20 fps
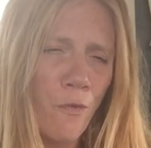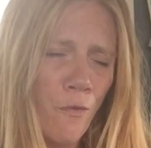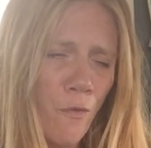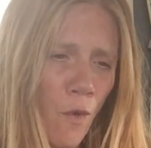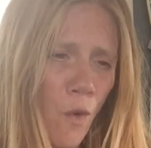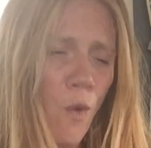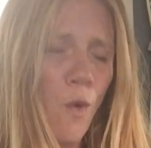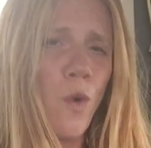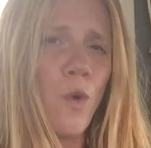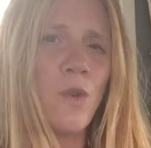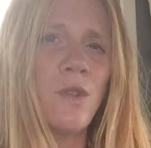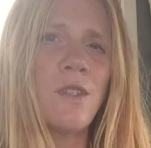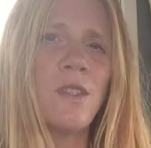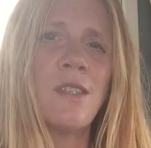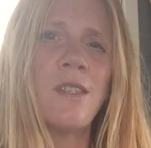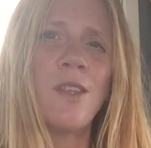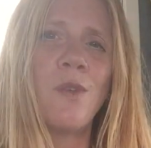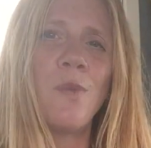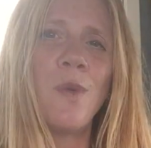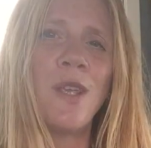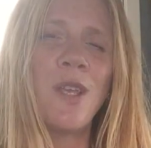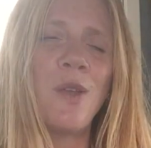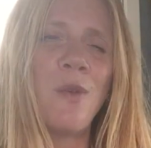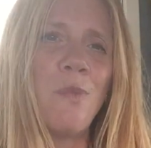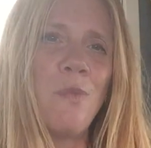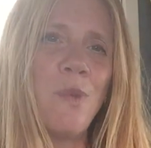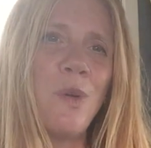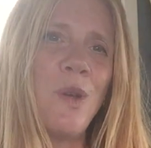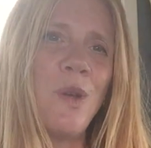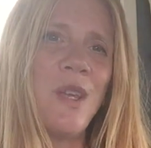force that we
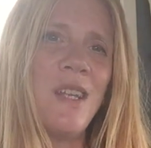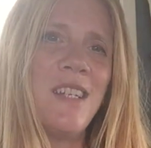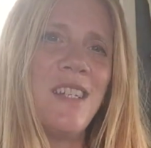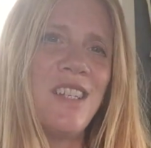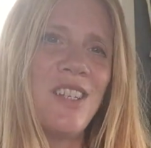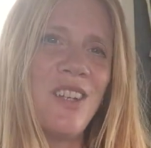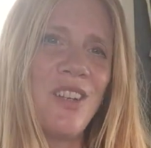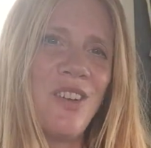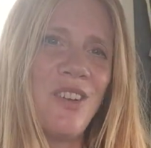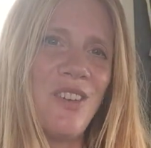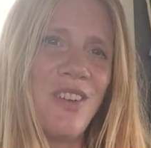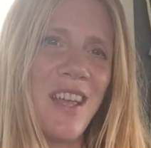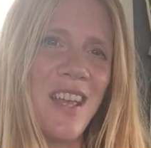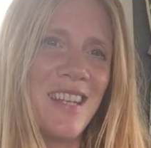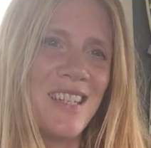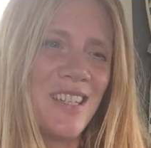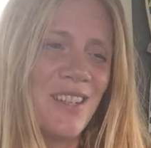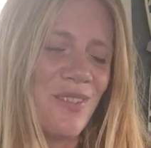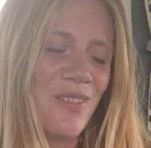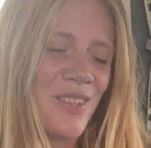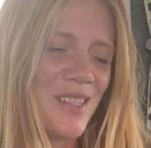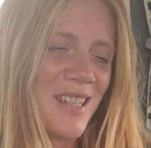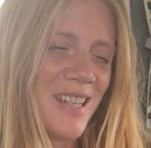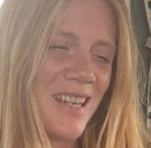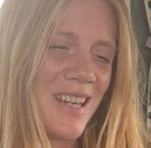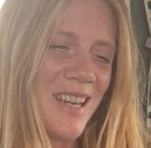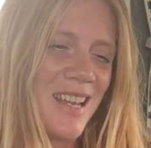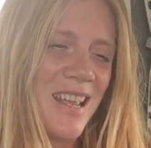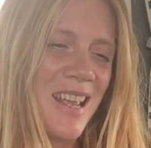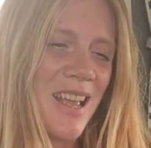can put into
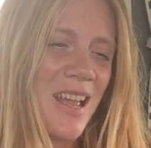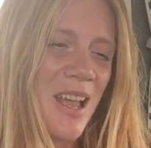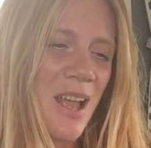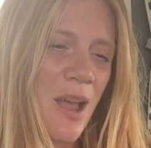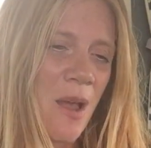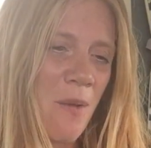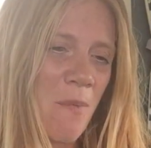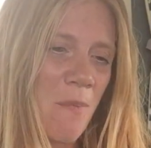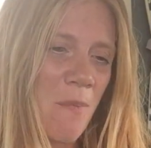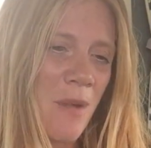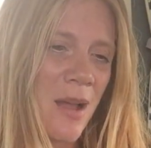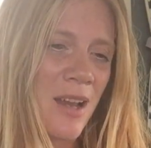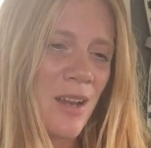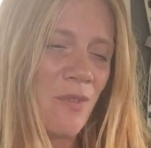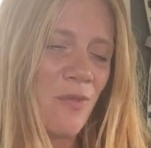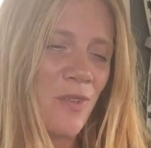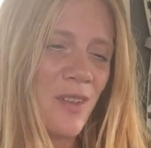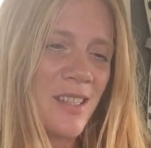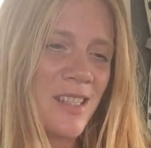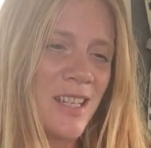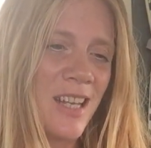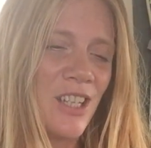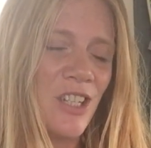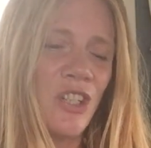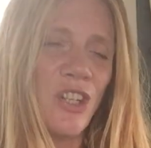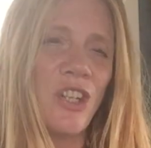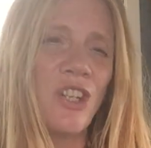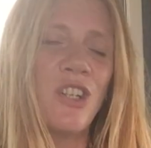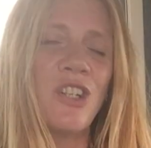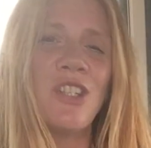creativity and
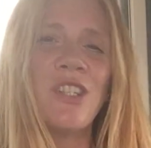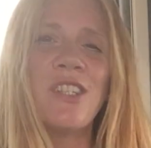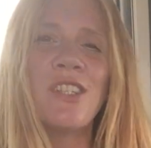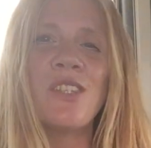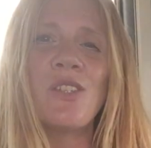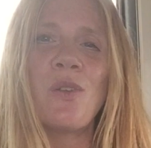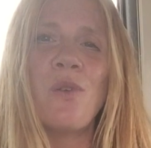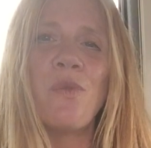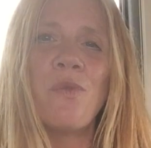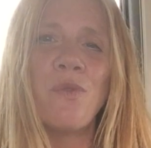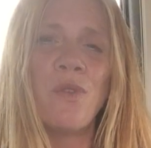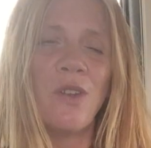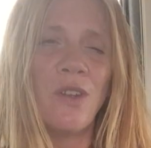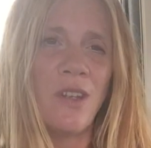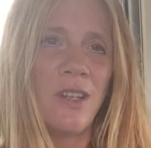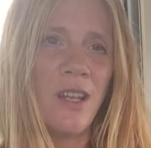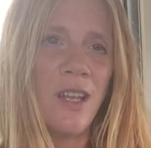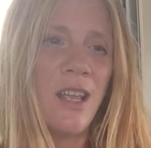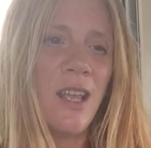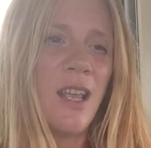manifestation can soften.